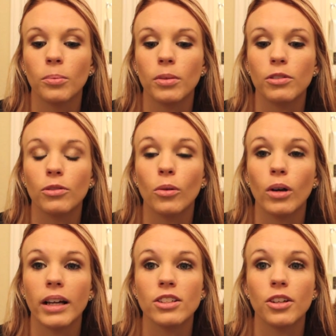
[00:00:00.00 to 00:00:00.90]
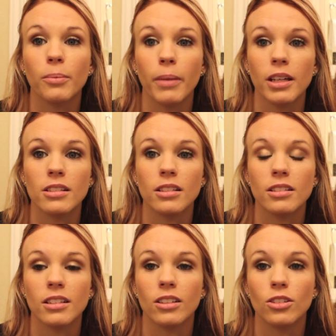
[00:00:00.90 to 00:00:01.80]
before I took
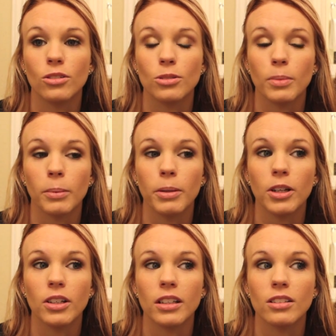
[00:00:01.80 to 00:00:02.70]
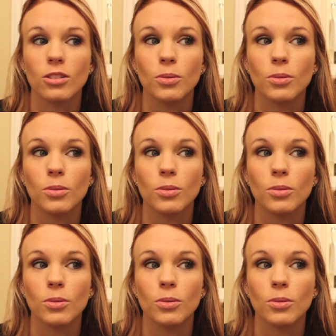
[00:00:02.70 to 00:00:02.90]
medicine to induce my period.